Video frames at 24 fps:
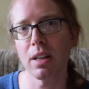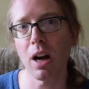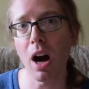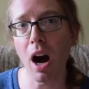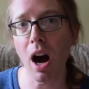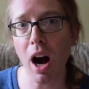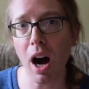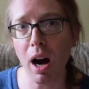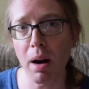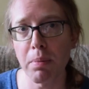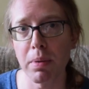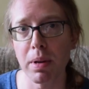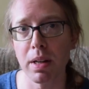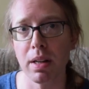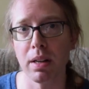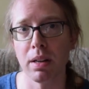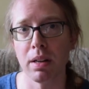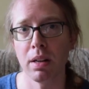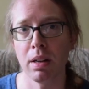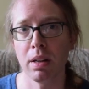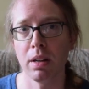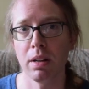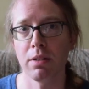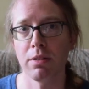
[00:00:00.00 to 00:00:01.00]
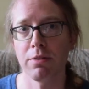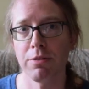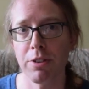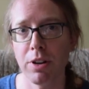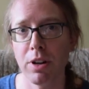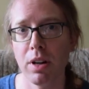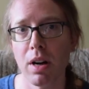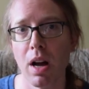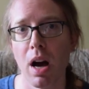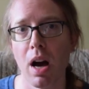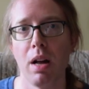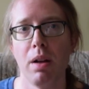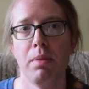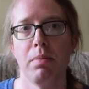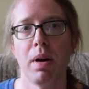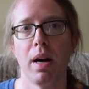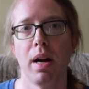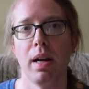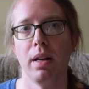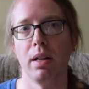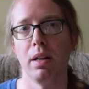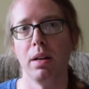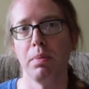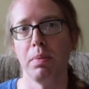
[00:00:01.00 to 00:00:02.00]
common for
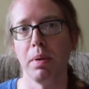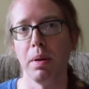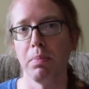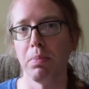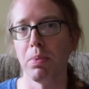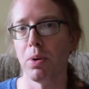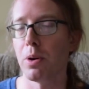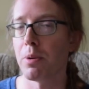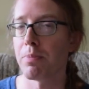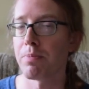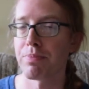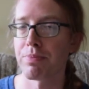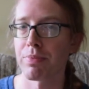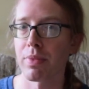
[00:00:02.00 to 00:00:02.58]
non-binary people.